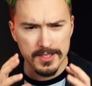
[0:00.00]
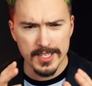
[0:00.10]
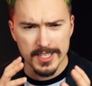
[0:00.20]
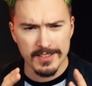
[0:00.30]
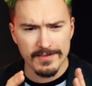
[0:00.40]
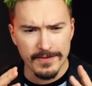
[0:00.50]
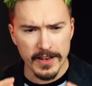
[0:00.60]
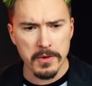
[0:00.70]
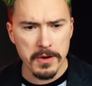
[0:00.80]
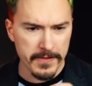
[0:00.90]
just
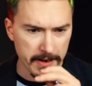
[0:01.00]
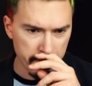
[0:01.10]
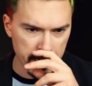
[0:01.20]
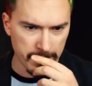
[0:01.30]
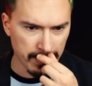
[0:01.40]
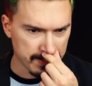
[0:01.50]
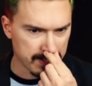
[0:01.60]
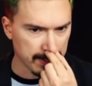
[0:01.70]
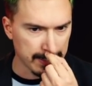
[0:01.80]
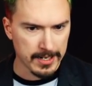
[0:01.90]
very, very
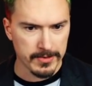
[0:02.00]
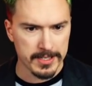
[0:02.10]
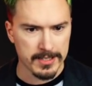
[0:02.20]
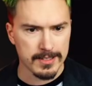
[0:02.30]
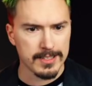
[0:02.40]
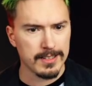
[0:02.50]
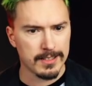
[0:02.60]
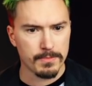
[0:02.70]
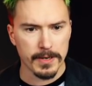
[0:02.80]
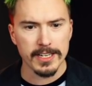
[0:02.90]
minimalistic language.
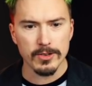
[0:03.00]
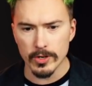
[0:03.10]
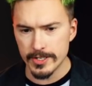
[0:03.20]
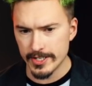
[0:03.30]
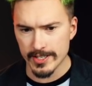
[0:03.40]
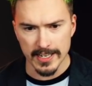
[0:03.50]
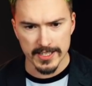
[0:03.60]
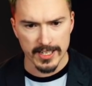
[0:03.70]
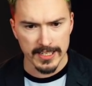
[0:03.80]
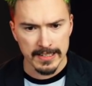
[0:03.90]
It's pretty gorgeous,
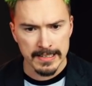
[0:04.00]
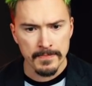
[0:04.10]
actually.